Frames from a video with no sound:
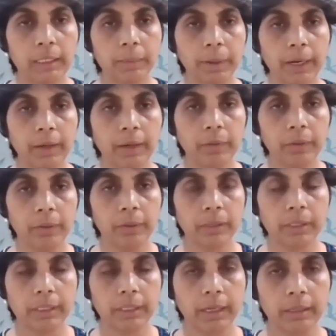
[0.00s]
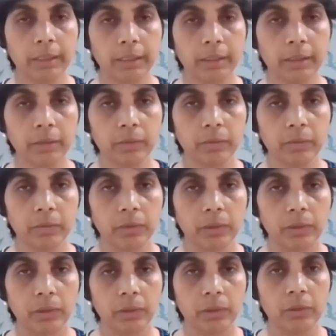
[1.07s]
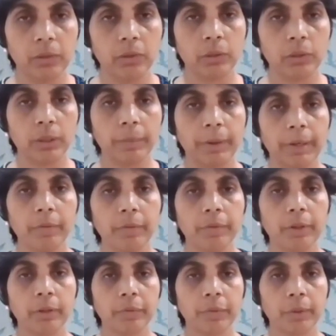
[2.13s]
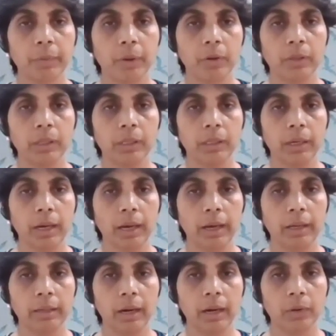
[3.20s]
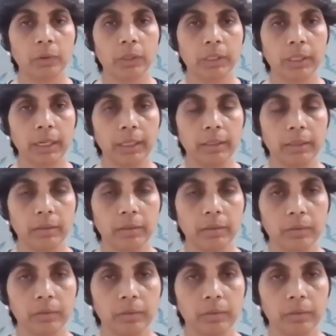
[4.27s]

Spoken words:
expand from the center to the periphery of your body and outside.